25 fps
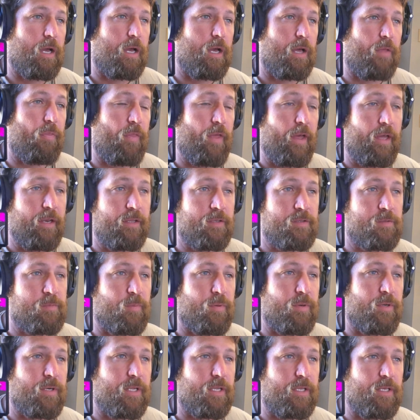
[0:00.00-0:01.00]
That is
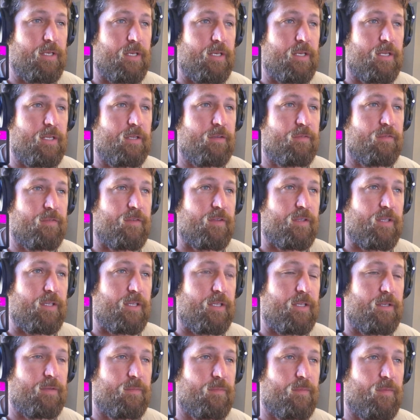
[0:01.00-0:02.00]
pretty nifty,
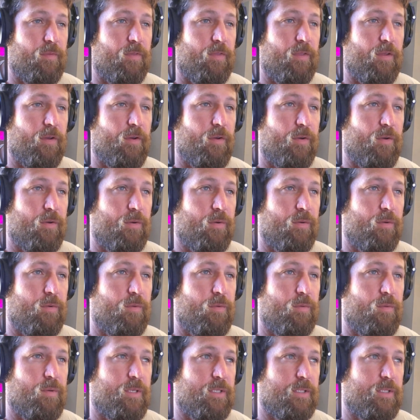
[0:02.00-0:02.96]
though.